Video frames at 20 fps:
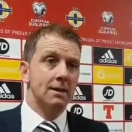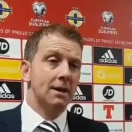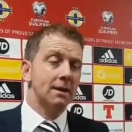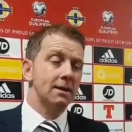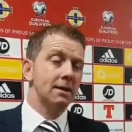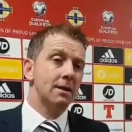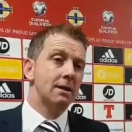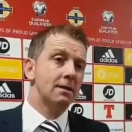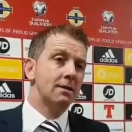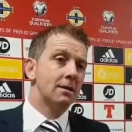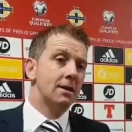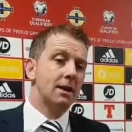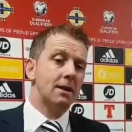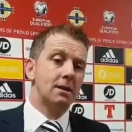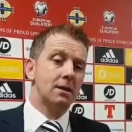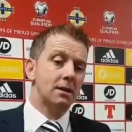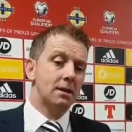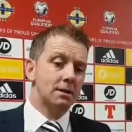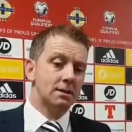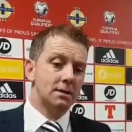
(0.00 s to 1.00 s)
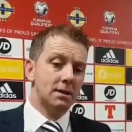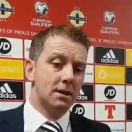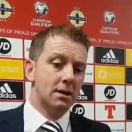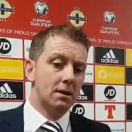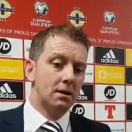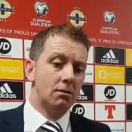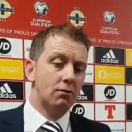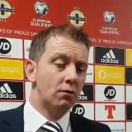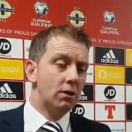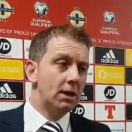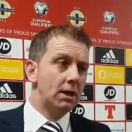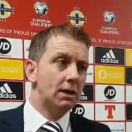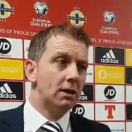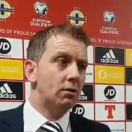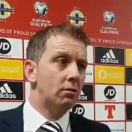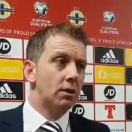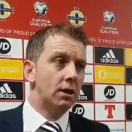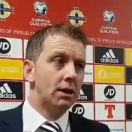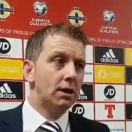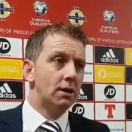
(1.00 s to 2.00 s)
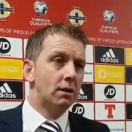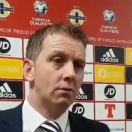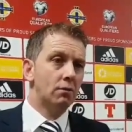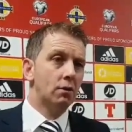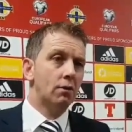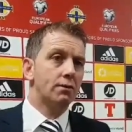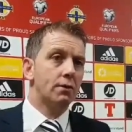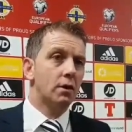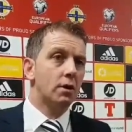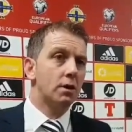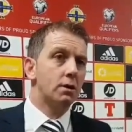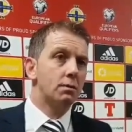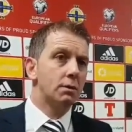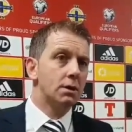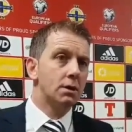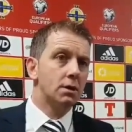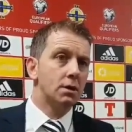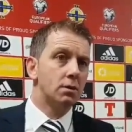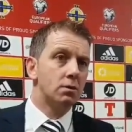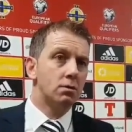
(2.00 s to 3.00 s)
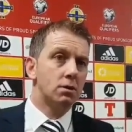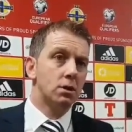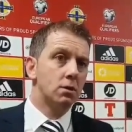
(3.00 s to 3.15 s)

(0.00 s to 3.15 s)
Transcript: Daniel Daniel is a really really a rough diamond who